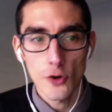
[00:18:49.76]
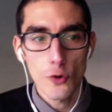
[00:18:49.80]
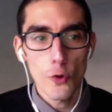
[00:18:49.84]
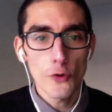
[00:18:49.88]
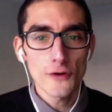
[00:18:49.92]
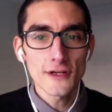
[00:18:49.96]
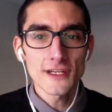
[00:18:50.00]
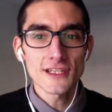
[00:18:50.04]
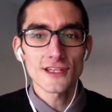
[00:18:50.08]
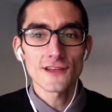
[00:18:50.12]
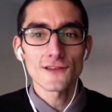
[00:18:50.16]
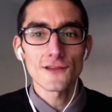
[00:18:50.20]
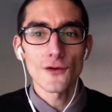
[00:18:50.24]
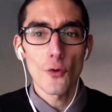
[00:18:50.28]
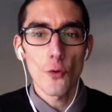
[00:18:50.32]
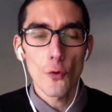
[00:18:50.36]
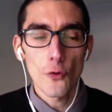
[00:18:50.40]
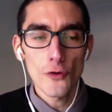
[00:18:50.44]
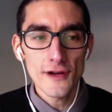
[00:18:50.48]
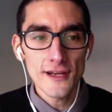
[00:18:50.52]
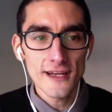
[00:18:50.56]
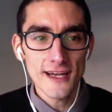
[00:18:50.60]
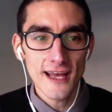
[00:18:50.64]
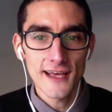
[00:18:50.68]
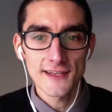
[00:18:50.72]
According to the
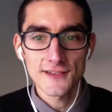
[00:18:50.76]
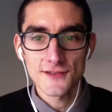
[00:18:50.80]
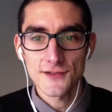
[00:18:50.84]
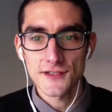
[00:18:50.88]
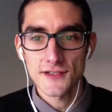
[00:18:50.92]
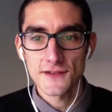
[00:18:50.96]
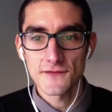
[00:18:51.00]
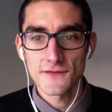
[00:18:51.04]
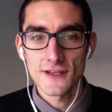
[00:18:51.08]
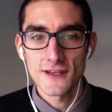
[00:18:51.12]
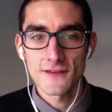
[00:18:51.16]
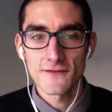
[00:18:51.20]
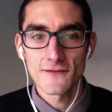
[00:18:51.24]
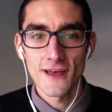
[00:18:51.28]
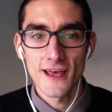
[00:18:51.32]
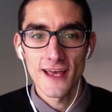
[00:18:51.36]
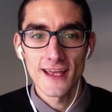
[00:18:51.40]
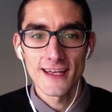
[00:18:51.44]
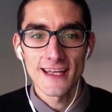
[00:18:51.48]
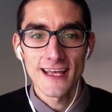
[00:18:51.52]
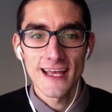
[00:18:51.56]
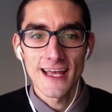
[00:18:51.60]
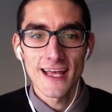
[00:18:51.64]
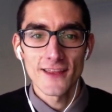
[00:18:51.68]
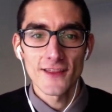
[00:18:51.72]
organizers of the
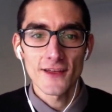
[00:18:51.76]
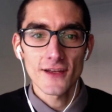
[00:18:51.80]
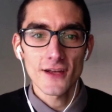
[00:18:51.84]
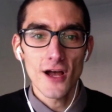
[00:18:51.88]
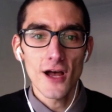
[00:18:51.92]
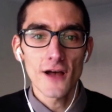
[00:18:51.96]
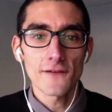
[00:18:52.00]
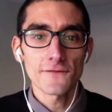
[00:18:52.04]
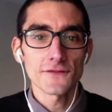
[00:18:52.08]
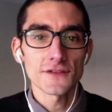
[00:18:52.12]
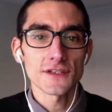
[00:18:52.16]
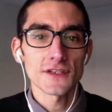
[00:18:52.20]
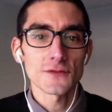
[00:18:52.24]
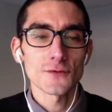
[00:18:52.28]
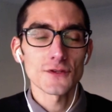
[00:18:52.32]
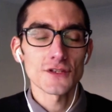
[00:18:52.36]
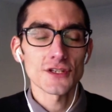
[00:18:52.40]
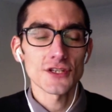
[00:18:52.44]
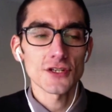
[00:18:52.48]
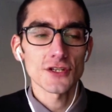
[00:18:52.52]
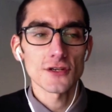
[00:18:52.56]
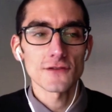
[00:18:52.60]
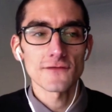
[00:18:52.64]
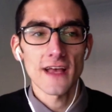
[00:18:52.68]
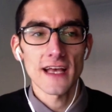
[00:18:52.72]
event, the conference would
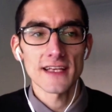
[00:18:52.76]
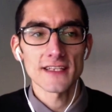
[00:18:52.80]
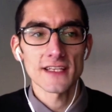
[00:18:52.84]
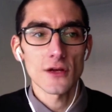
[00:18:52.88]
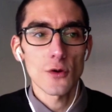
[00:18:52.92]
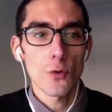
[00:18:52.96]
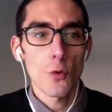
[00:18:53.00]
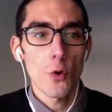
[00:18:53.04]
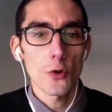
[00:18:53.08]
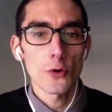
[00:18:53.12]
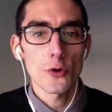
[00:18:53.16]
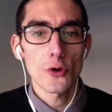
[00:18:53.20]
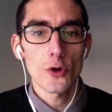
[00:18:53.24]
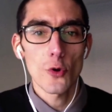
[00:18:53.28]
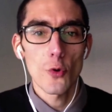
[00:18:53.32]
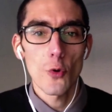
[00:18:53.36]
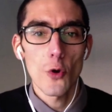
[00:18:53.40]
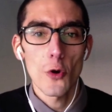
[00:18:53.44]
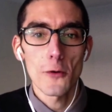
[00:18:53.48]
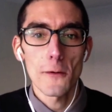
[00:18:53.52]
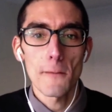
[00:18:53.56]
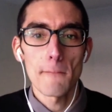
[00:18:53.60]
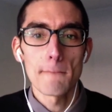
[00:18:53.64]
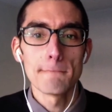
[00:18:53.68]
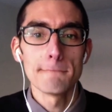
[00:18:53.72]
serve as a quote
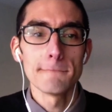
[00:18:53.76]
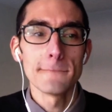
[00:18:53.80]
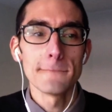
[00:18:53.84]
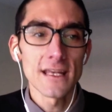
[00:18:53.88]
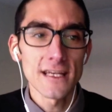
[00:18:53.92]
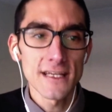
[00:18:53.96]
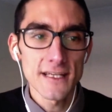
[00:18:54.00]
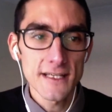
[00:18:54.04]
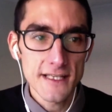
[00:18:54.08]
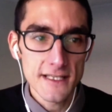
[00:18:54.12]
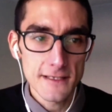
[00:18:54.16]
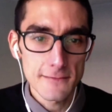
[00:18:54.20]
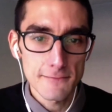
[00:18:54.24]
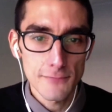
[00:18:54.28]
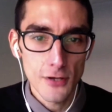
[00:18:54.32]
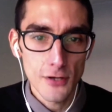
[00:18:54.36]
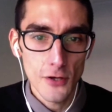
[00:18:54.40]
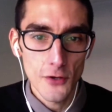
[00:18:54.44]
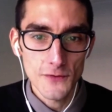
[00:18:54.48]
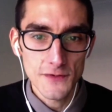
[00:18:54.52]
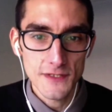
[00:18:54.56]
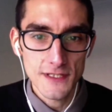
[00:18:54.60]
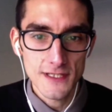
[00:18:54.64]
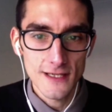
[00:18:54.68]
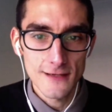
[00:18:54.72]
unquote mini
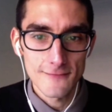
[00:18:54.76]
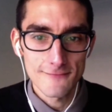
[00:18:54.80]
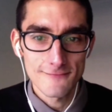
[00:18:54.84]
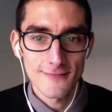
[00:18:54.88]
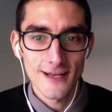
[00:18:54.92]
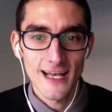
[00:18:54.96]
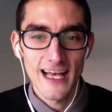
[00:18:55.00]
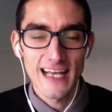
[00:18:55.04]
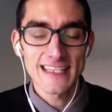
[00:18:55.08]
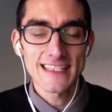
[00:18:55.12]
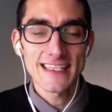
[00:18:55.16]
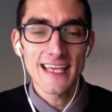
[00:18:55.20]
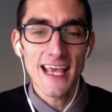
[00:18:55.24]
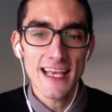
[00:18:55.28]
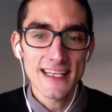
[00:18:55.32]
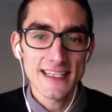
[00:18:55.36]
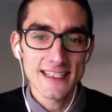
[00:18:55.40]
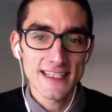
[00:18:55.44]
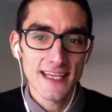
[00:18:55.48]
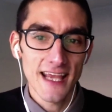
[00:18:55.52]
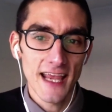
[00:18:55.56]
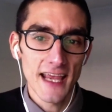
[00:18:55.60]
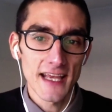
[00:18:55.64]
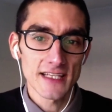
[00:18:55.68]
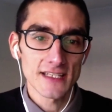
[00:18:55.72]
symposium, a
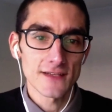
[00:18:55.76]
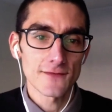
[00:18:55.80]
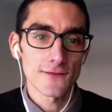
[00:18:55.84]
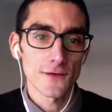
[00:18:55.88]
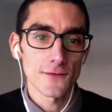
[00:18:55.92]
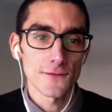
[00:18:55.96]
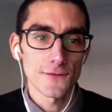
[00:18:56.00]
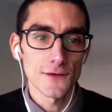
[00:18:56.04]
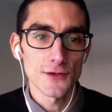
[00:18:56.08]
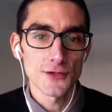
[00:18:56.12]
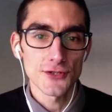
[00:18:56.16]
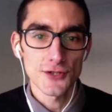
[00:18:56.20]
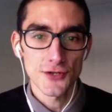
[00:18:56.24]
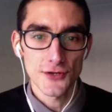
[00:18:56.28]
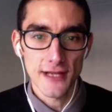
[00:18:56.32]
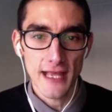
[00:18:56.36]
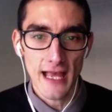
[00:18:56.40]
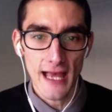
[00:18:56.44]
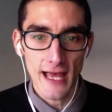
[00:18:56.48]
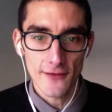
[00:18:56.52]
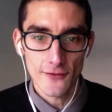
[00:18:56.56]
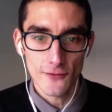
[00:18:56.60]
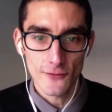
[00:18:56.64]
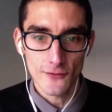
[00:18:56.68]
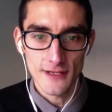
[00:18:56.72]
test case for future
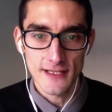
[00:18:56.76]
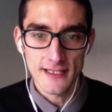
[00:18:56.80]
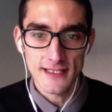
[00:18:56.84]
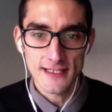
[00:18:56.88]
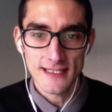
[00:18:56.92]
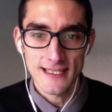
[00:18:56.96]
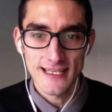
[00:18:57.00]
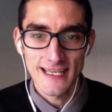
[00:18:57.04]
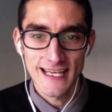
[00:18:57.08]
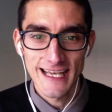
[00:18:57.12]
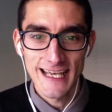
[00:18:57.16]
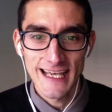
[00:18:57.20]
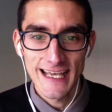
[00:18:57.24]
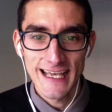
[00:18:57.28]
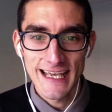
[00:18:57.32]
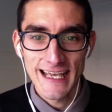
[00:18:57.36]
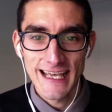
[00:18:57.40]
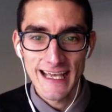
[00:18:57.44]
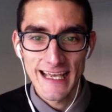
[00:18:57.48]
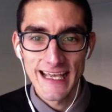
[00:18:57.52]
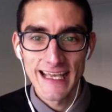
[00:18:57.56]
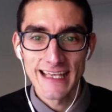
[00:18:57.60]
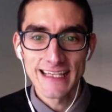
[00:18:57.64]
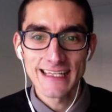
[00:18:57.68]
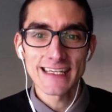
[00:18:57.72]
gatherings.
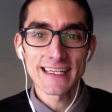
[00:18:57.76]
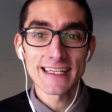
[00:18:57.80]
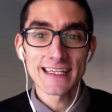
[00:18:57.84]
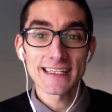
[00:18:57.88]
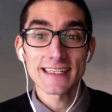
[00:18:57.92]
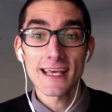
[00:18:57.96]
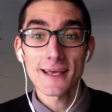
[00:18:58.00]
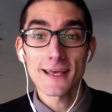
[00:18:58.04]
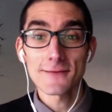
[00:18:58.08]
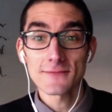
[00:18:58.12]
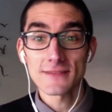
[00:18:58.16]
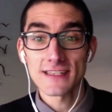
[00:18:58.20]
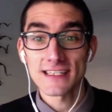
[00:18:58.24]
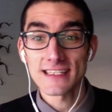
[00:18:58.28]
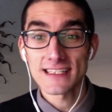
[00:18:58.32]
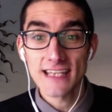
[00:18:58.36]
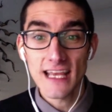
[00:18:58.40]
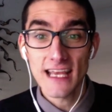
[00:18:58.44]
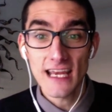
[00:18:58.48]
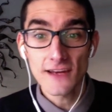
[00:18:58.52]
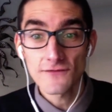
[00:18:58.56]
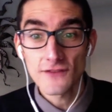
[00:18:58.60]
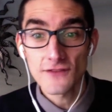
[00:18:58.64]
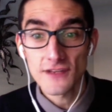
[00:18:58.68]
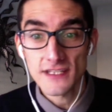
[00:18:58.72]
In an attempt to
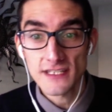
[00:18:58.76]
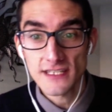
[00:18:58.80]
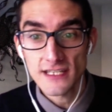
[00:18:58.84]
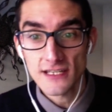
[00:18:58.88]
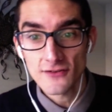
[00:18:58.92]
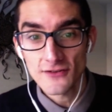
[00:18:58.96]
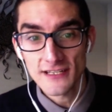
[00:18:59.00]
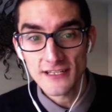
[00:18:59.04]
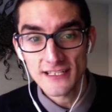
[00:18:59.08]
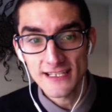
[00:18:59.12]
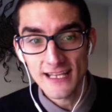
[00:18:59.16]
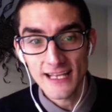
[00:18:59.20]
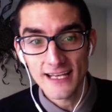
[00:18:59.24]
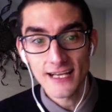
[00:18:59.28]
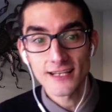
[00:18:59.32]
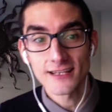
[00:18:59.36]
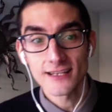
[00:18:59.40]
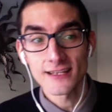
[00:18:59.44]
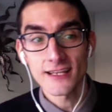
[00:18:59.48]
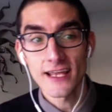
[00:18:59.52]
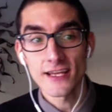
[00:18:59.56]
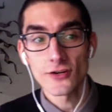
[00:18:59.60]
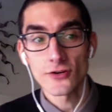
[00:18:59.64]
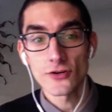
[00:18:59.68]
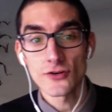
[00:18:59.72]
save the series that had
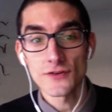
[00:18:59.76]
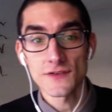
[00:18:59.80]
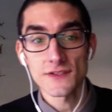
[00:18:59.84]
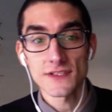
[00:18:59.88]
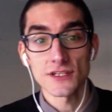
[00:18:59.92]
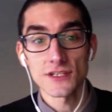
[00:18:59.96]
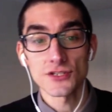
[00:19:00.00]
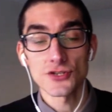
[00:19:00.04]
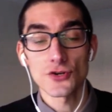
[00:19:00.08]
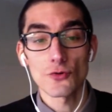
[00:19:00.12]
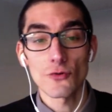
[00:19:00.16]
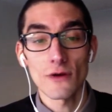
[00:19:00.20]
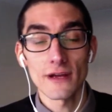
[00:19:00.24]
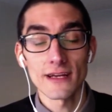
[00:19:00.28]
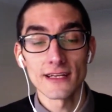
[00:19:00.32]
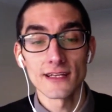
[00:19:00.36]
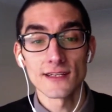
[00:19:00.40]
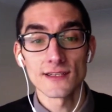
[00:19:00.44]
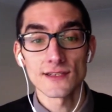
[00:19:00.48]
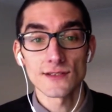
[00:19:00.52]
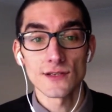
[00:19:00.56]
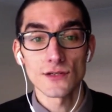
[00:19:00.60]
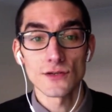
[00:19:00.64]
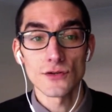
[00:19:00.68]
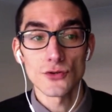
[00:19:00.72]
lent her such great
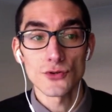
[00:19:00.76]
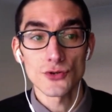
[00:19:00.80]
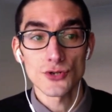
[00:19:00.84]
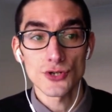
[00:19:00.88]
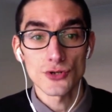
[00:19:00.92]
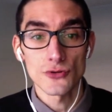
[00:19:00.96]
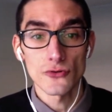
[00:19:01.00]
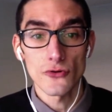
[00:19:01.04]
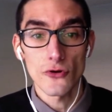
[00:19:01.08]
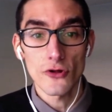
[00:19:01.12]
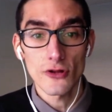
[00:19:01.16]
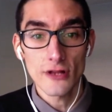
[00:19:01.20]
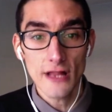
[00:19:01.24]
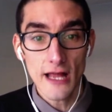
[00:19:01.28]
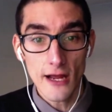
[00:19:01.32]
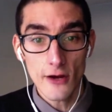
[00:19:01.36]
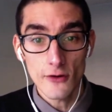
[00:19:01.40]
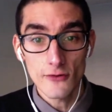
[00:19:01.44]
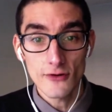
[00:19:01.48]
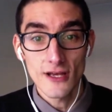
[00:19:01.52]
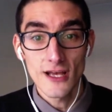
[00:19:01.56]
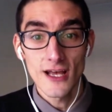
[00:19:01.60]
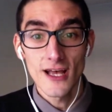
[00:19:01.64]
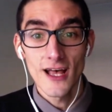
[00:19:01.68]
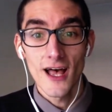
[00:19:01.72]
institutional
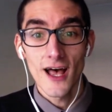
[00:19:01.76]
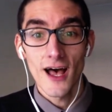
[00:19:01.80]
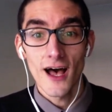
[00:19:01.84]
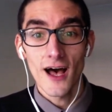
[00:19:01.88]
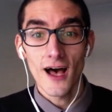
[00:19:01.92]
clout,